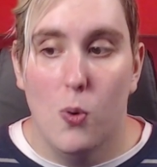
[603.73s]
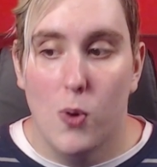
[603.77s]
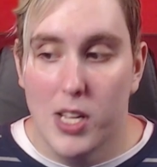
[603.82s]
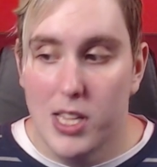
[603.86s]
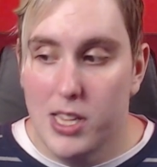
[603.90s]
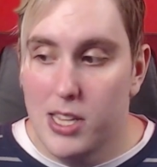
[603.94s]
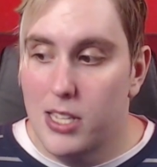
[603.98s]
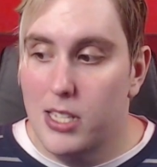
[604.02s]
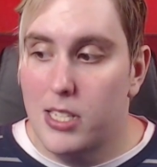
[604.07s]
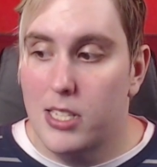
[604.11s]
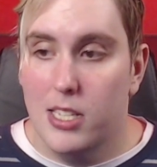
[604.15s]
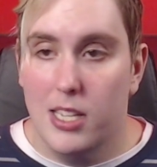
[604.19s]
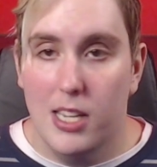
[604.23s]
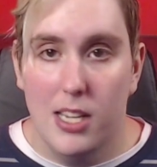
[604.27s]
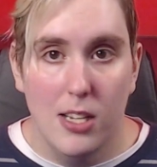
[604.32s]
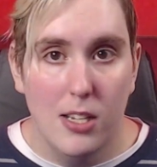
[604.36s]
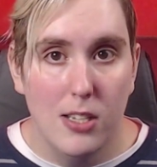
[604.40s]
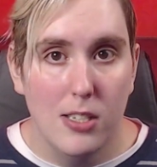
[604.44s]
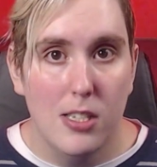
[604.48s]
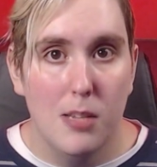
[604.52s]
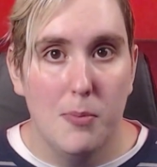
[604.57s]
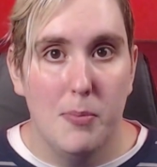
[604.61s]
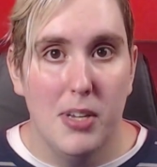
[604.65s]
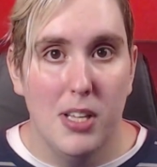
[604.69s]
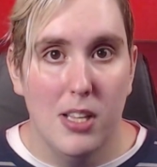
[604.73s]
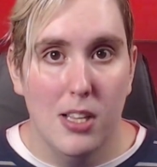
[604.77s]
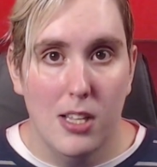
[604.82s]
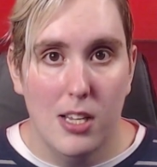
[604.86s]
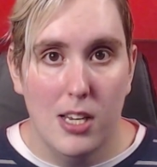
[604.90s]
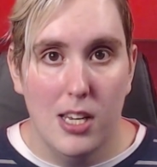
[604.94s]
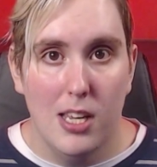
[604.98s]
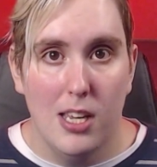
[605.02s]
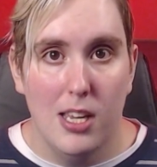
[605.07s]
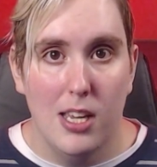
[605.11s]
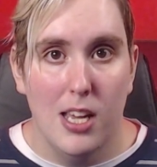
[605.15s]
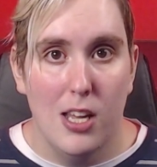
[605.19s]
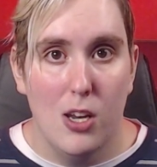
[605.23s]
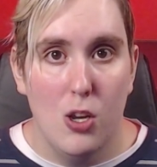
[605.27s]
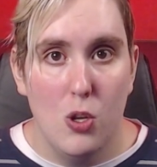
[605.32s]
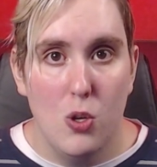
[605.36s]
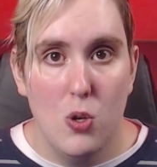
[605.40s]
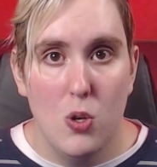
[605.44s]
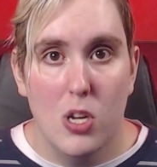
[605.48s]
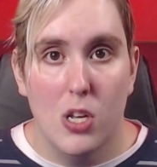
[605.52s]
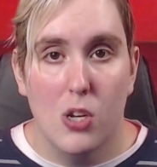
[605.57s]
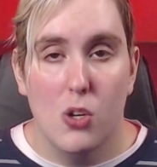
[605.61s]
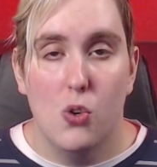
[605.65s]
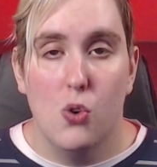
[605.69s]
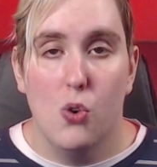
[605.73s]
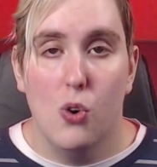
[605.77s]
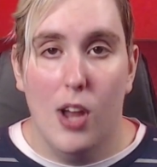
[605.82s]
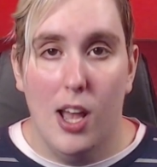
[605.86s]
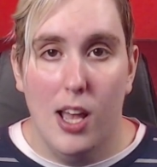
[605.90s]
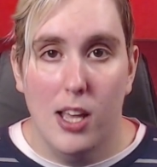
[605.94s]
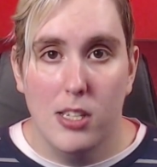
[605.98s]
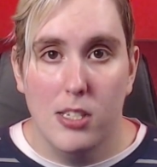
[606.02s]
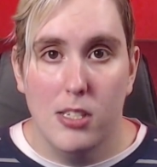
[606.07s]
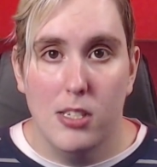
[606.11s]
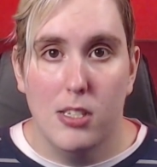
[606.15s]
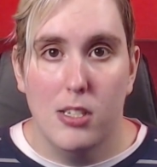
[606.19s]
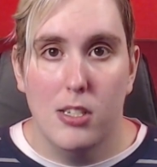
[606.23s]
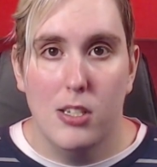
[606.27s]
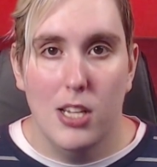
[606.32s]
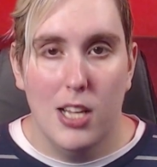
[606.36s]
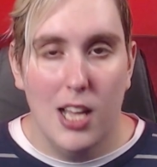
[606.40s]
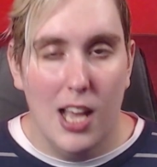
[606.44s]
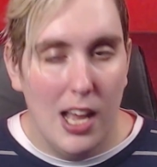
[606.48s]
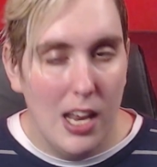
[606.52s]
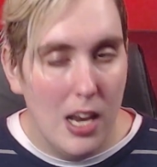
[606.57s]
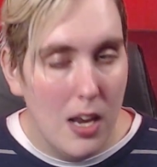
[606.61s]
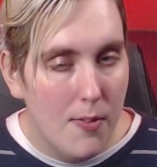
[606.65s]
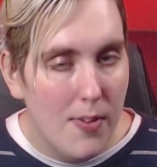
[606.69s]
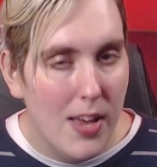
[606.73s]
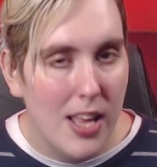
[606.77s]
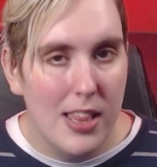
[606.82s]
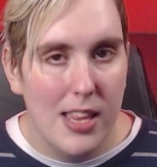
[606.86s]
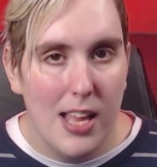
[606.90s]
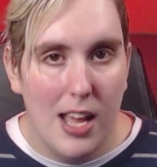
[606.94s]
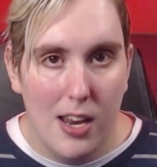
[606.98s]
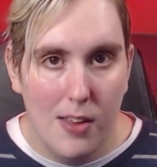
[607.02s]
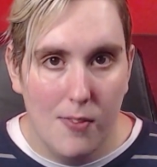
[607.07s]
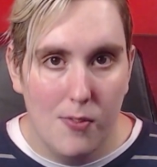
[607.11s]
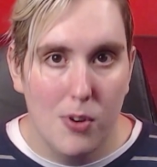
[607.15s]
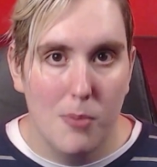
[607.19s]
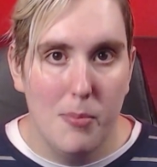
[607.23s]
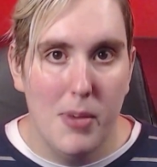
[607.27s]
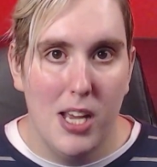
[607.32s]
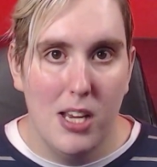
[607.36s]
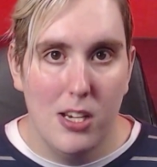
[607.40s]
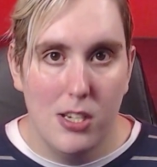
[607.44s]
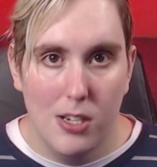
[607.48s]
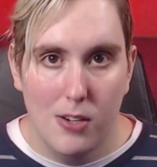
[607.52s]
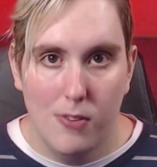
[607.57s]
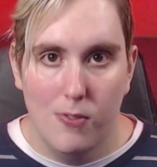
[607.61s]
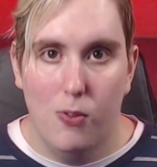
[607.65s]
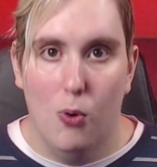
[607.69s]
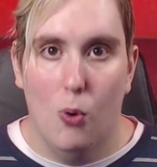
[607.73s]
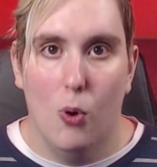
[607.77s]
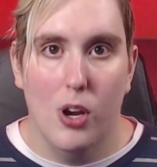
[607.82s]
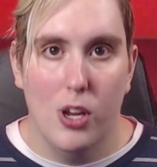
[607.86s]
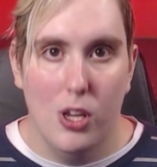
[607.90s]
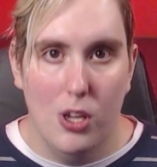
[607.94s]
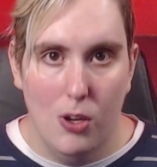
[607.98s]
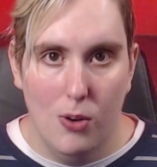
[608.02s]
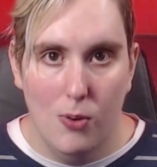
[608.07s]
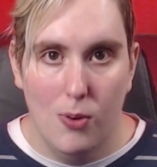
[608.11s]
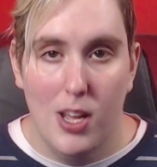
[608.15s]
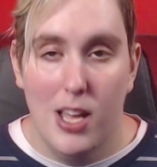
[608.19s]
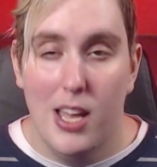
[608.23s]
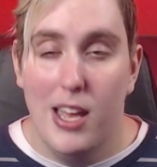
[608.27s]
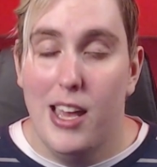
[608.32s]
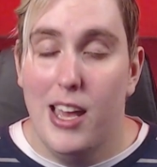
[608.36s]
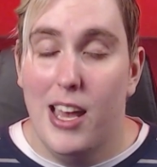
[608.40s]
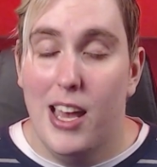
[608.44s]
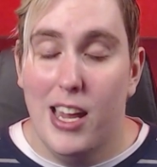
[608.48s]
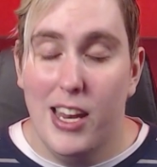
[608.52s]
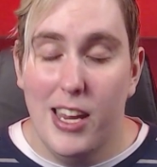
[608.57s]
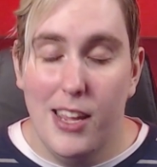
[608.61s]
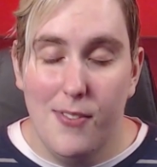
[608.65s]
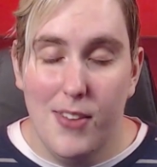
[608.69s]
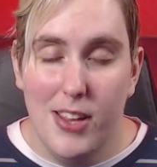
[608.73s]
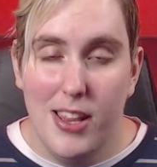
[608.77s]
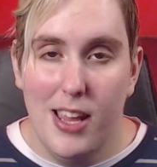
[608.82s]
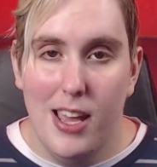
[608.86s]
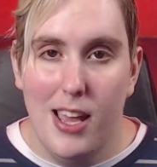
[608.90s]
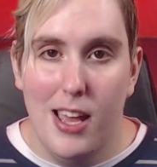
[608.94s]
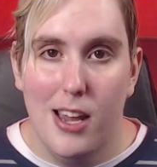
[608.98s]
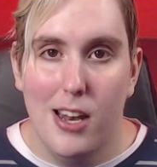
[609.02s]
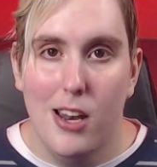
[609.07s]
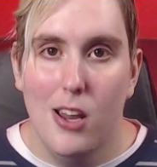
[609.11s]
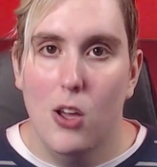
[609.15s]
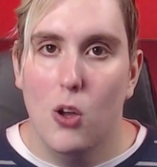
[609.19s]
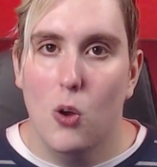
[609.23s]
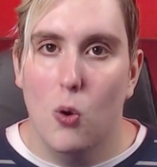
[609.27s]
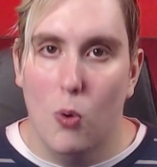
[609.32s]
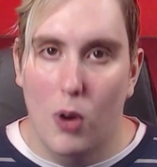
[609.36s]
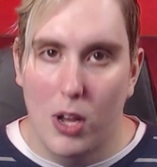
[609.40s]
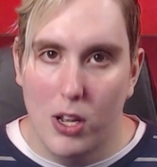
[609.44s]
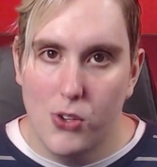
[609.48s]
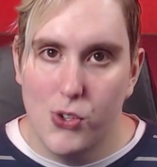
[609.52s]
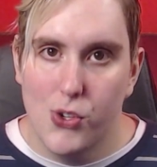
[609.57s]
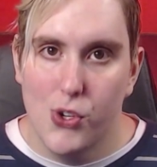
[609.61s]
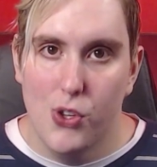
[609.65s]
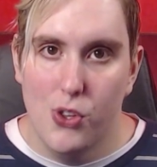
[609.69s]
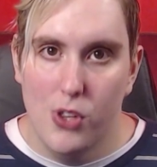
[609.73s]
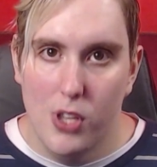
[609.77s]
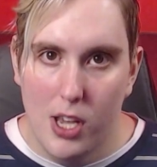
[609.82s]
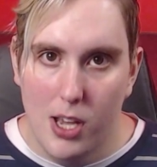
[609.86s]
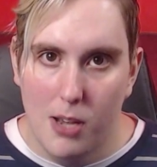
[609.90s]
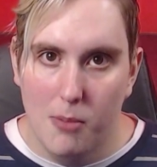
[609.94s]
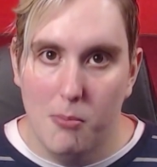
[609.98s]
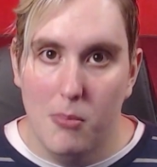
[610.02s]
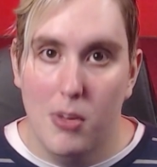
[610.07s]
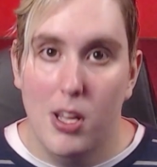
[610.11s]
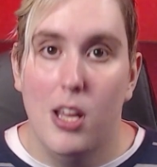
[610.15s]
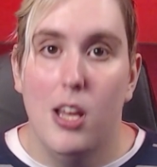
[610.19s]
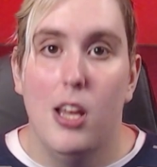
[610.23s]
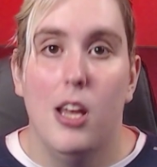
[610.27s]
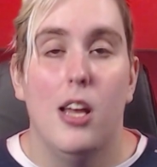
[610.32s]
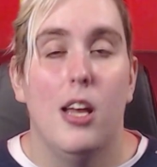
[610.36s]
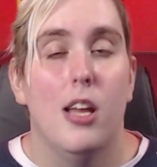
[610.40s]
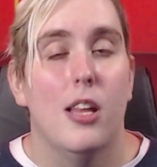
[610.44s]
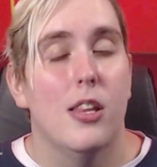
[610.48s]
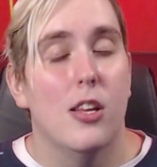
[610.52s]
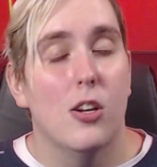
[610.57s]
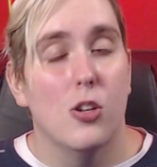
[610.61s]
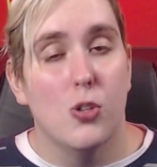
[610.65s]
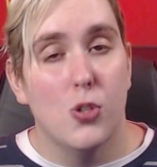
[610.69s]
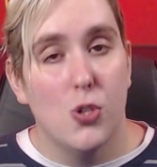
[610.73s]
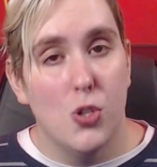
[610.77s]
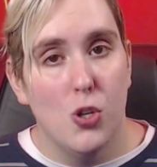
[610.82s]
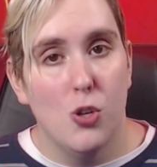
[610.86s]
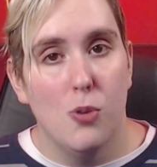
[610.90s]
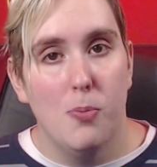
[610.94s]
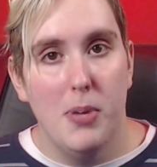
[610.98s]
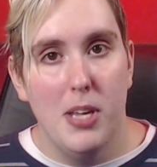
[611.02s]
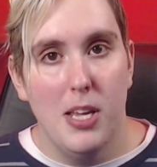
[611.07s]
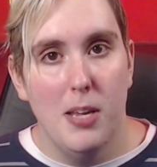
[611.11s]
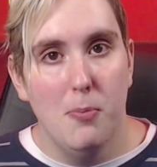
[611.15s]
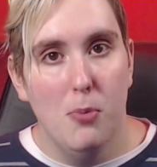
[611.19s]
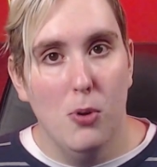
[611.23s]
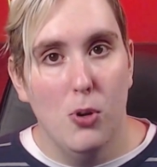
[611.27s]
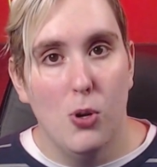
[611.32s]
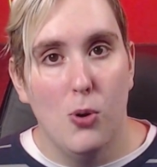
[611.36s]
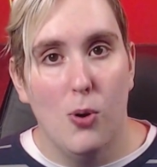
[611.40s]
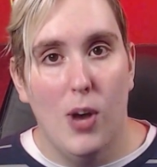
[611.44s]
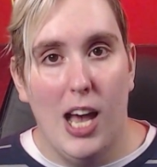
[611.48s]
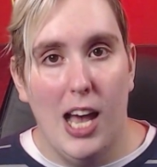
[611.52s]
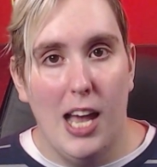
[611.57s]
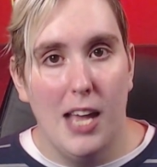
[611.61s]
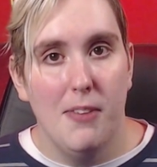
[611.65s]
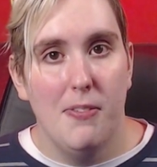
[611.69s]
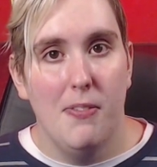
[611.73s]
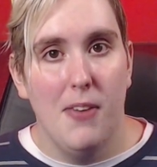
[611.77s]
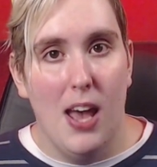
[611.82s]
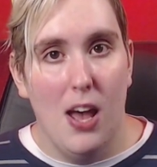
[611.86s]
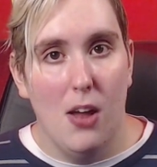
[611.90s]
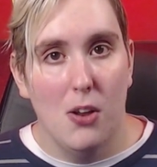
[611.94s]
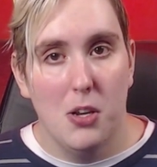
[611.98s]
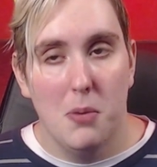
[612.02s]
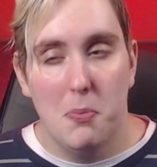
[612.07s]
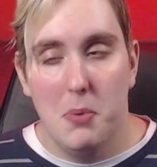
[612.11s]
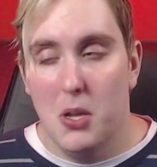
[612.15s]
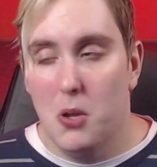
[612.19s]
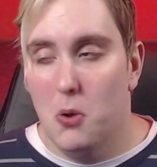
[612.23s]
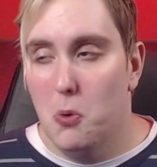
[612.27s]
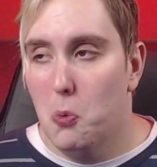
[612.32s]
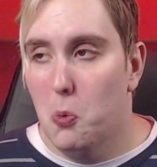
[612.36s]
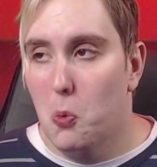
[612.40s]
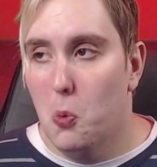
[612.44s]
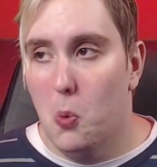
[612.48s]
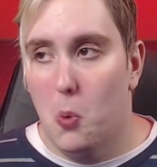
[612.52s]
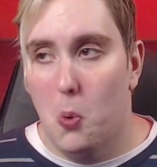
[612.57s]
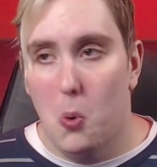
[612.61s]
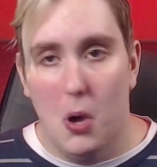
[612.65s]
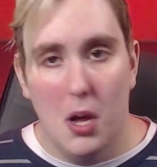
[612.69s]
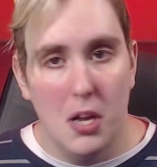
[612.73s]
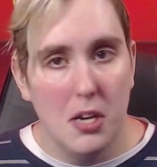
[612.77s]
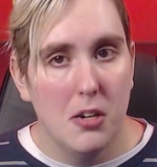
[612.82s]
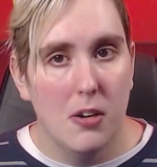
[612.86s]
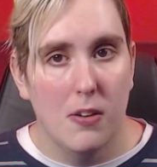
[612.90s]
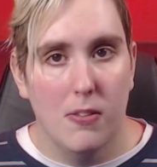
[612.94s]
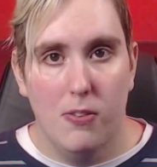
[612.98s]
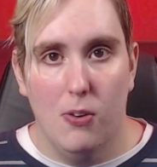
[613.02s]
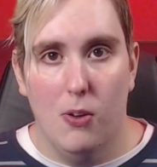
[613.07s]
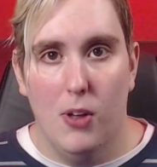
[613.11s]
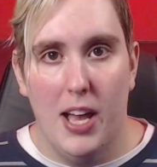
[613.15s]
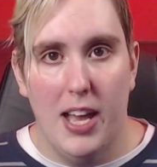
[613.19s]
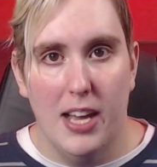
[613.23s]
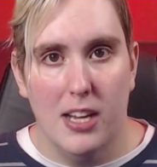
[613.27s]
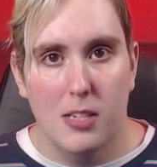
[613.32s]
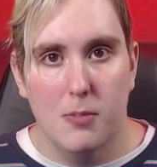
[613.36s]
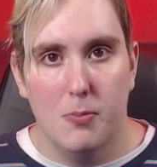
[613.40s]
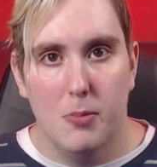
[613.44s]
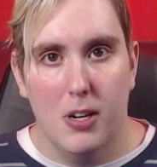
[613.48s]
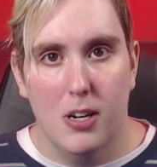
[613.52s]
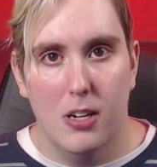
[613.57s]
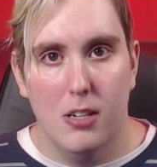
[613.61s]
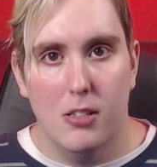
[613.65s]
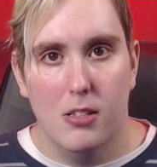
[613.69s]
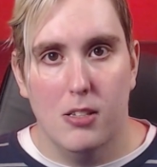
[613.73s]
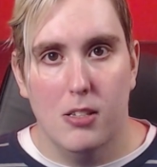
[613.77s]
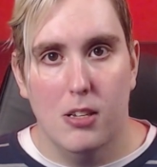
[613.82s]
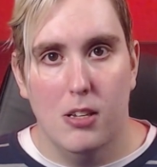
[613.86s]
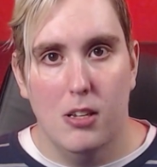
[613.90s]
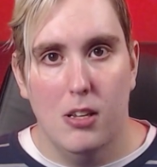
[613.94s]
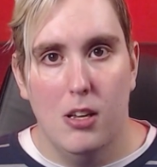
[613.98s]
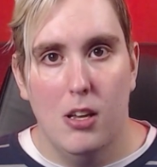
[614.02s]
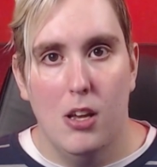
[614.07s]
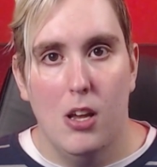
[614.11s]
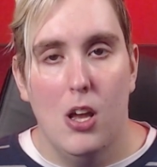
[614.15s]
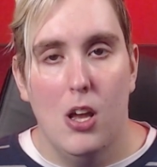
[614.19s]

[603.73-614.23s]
with the skills, ability, and who you can trust to kind of vet that information for you. And even then, question them. There's 2 people who I found to be wonderful experts